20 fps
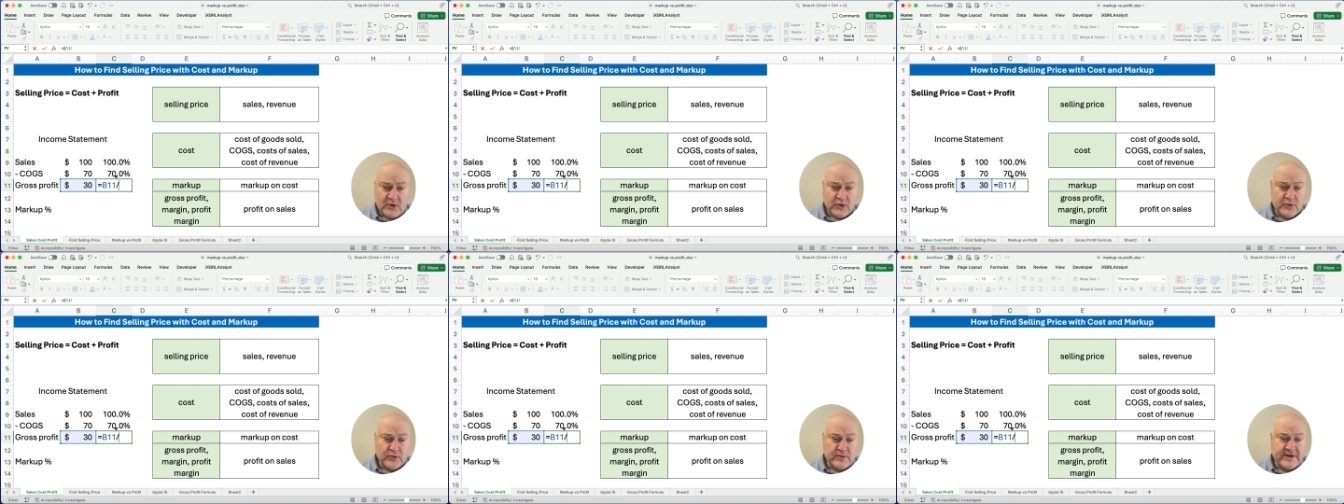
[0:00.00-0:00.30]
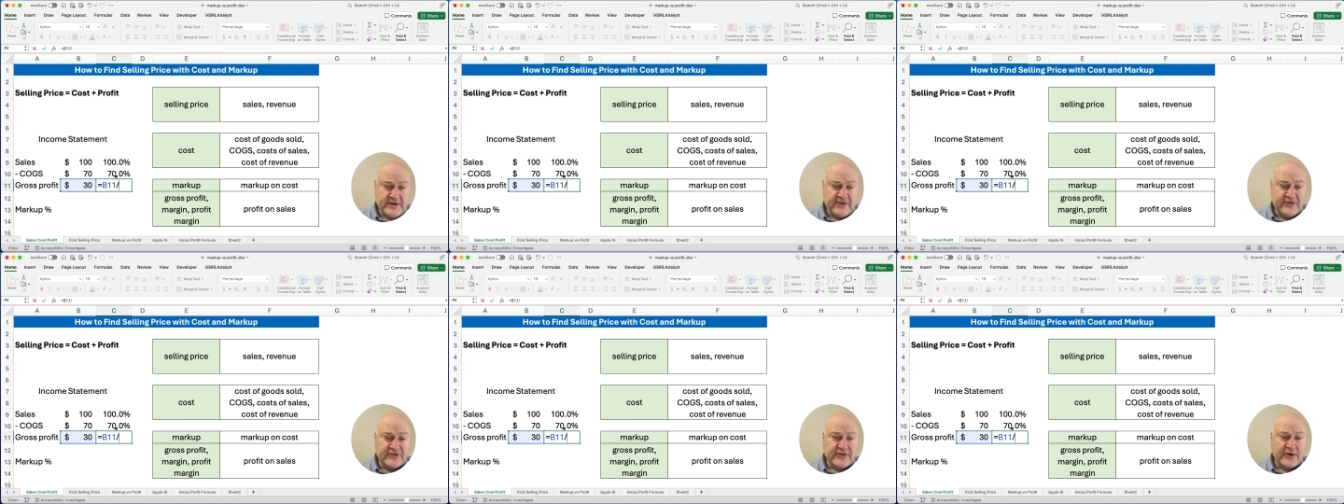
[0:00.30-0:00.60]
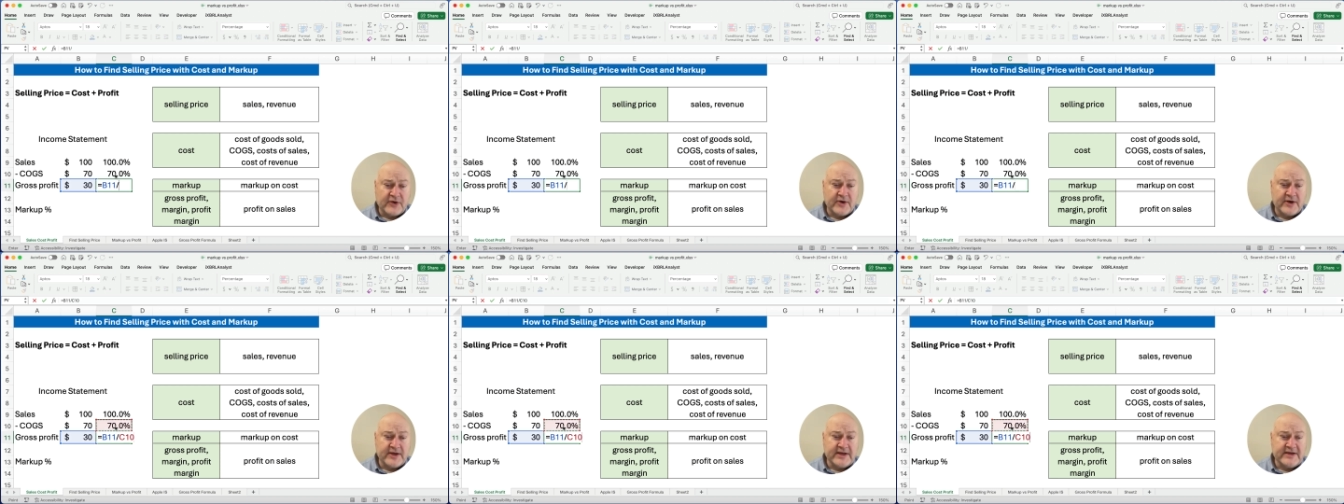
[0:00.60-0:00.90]
would be
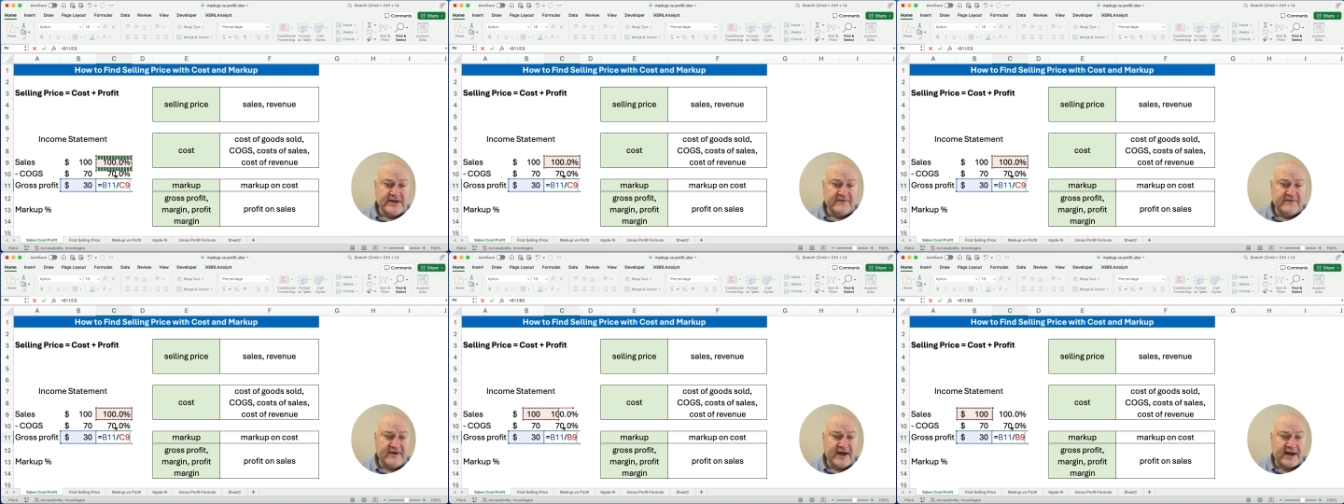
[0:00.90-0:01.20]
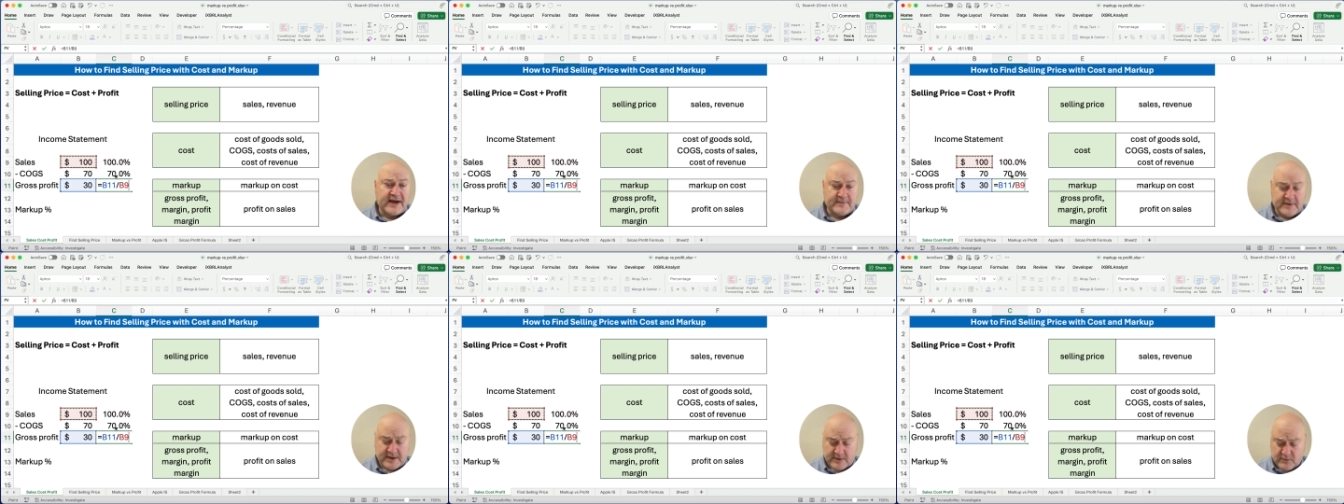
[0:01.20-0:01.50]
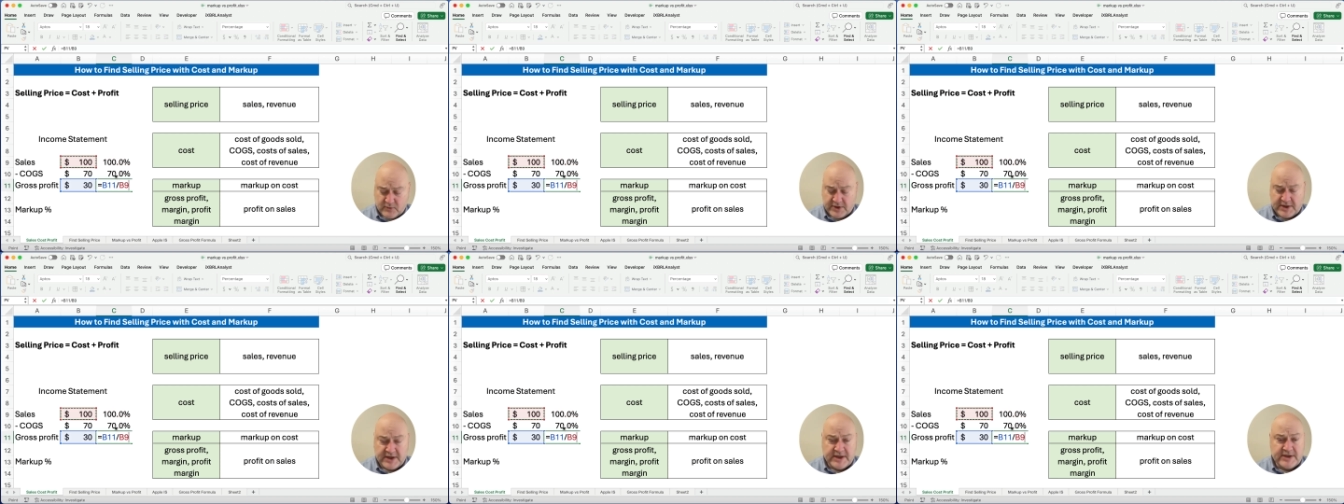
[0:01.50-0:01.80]
30 divided by
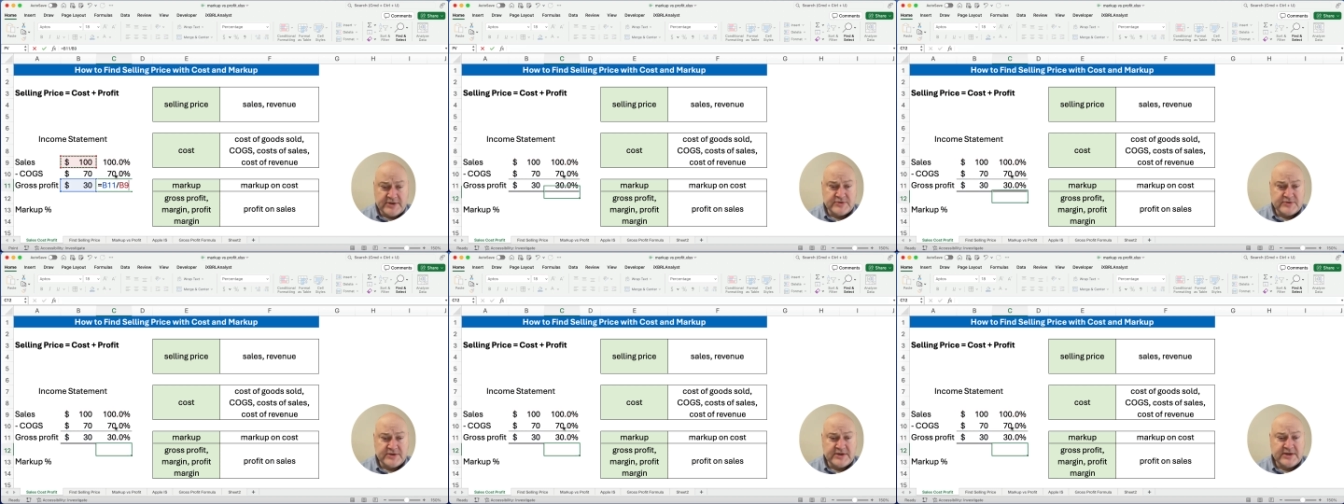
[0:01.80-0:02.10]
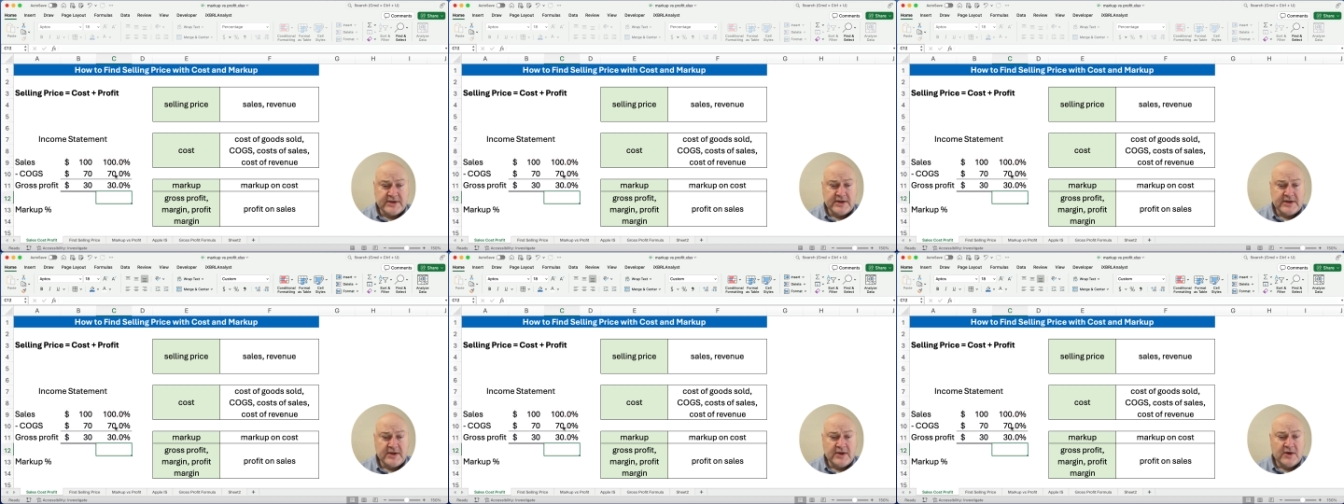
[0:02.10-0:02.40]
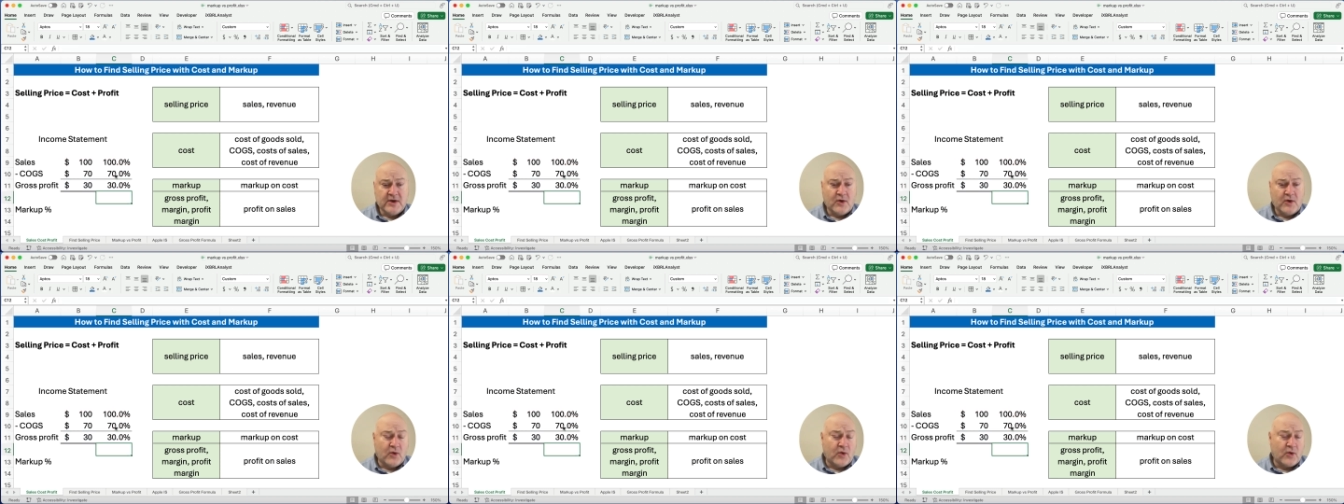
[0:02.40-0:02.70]
100
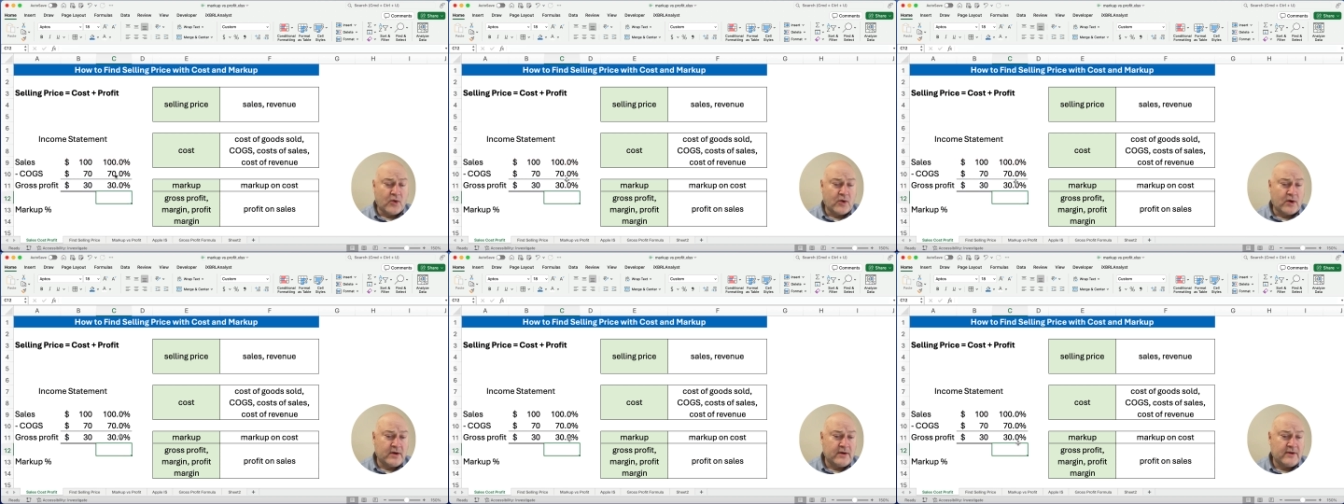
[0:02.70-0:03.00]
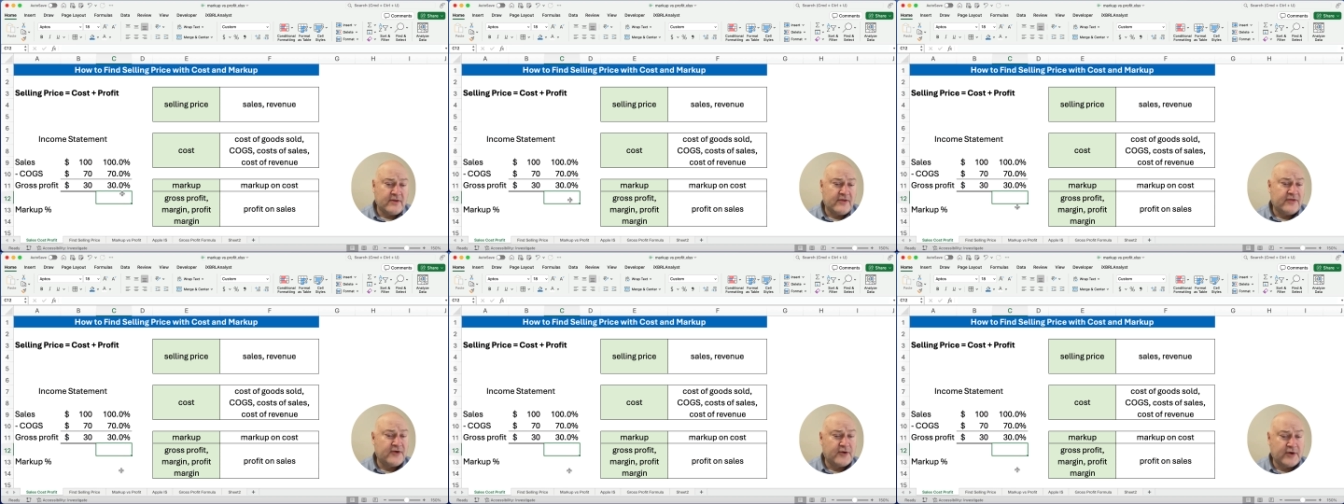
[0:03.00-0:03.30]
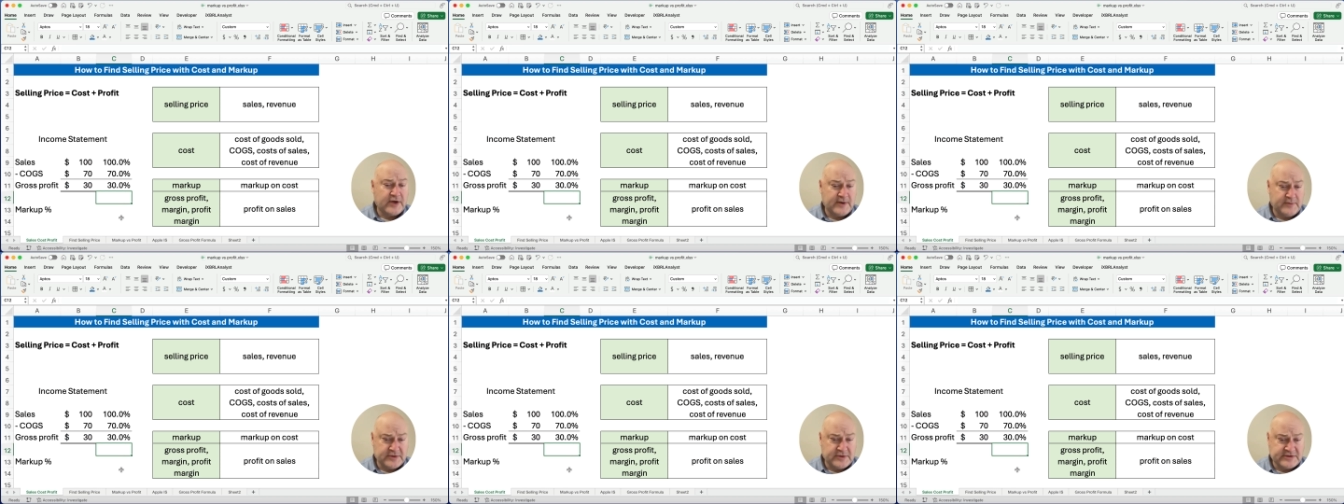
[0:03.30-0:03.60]
or
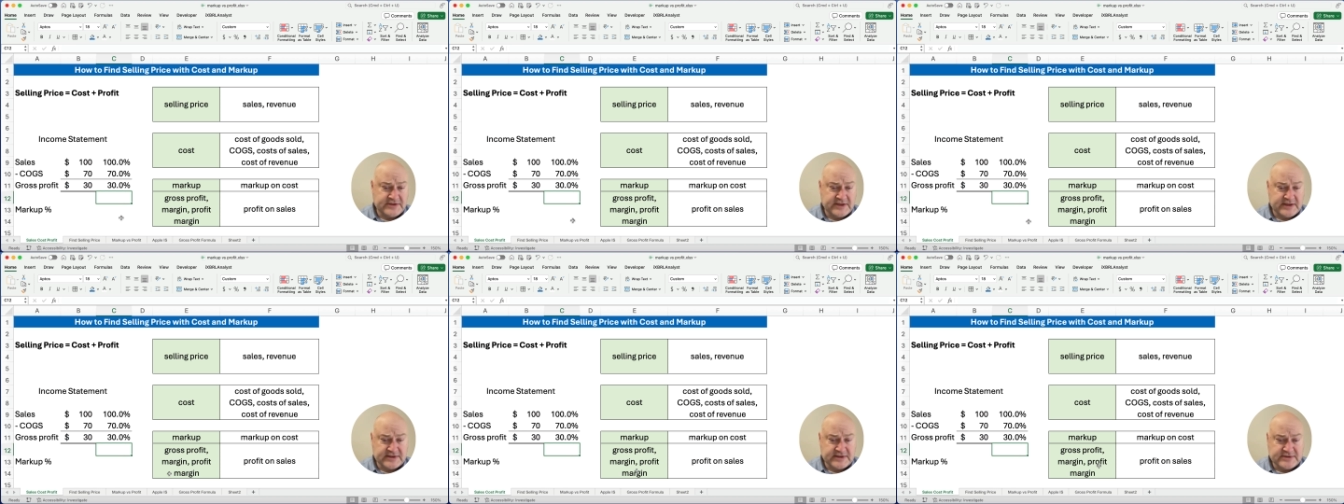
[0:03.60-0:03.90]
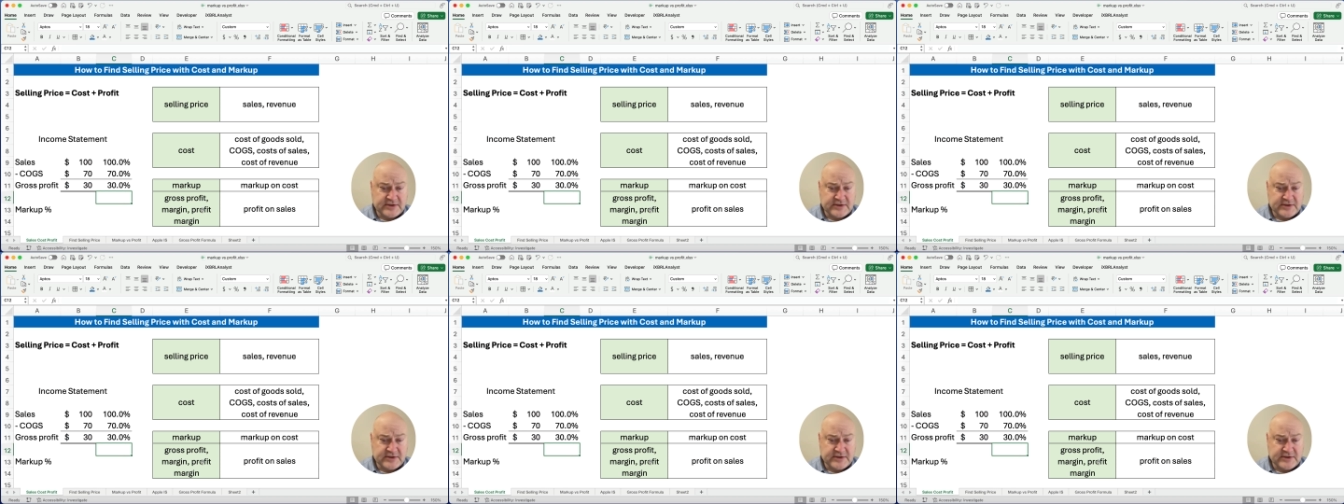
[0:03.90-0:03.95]
30%.